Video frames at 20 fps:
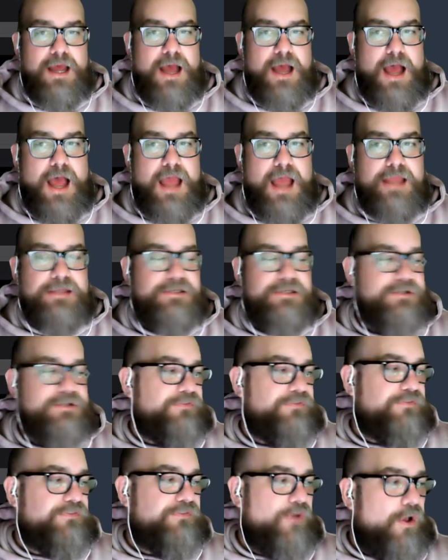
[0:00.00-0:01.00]
I
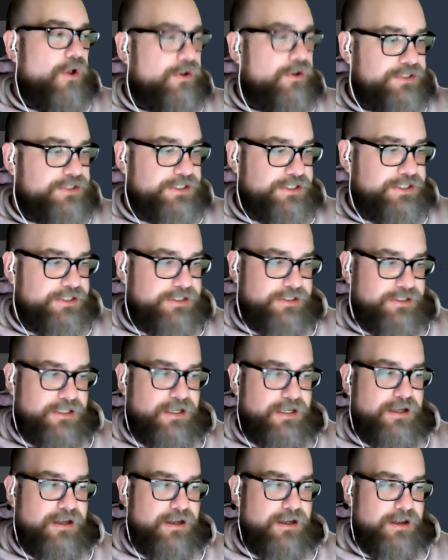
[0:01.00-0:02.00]
defaulted
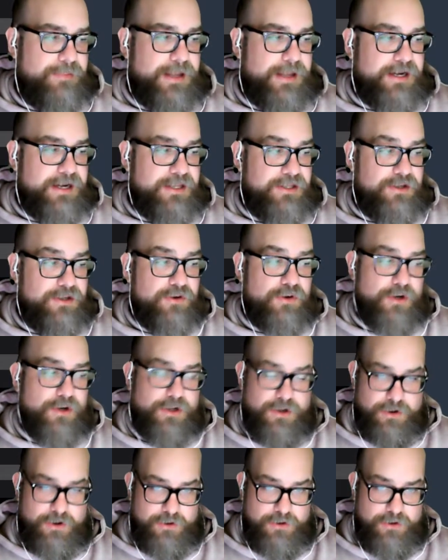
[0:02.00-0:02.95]
about a year ago